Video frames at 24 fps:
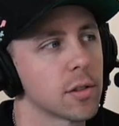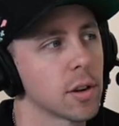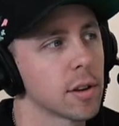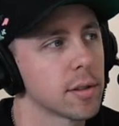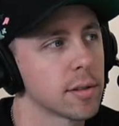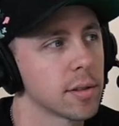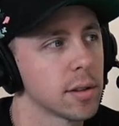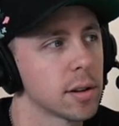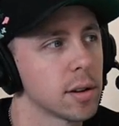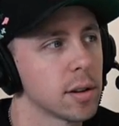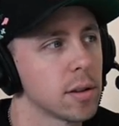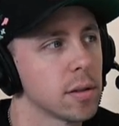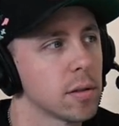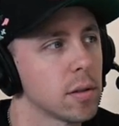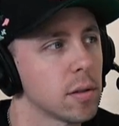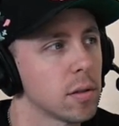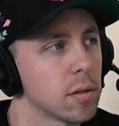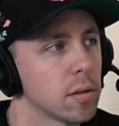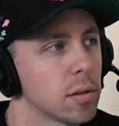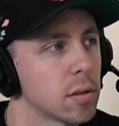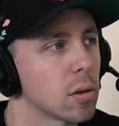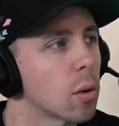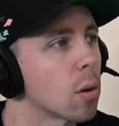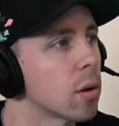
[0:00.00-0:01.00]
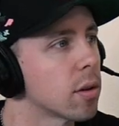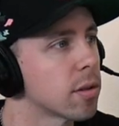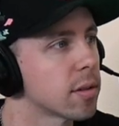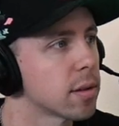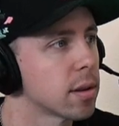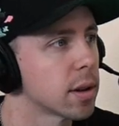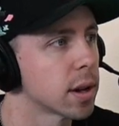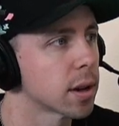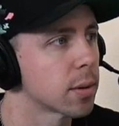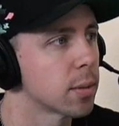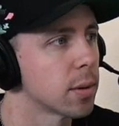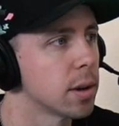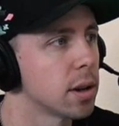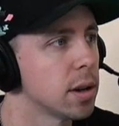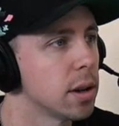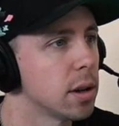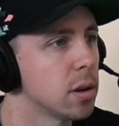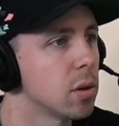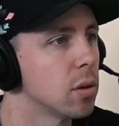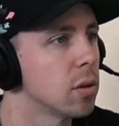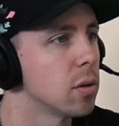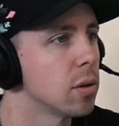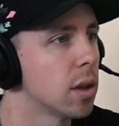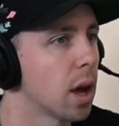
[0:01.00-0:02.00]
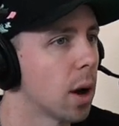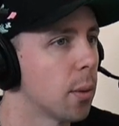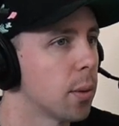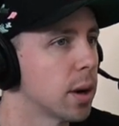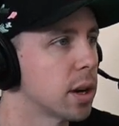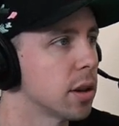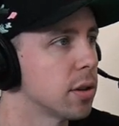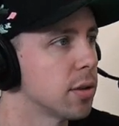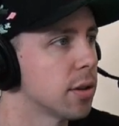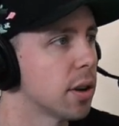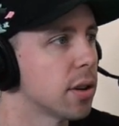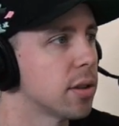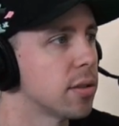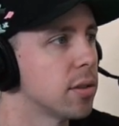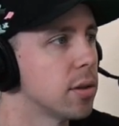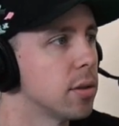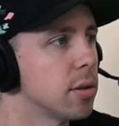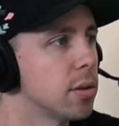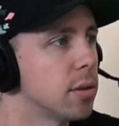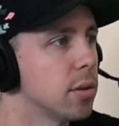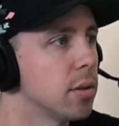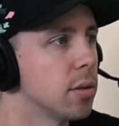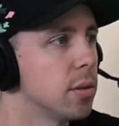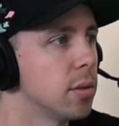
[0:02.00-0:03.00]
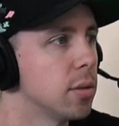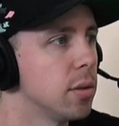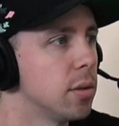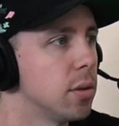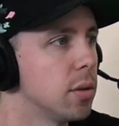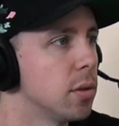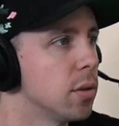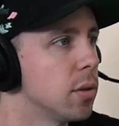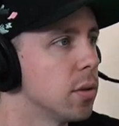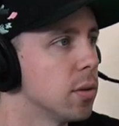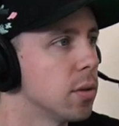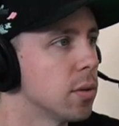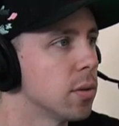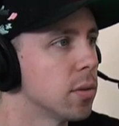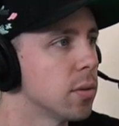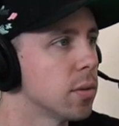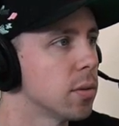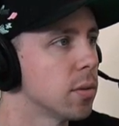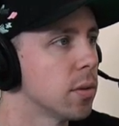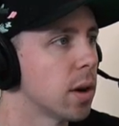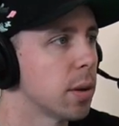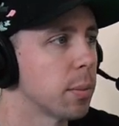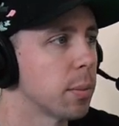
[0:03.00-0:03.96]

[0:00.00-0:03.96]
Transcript: trusted source. Like, mm-hmm. we knew that we could trust you to do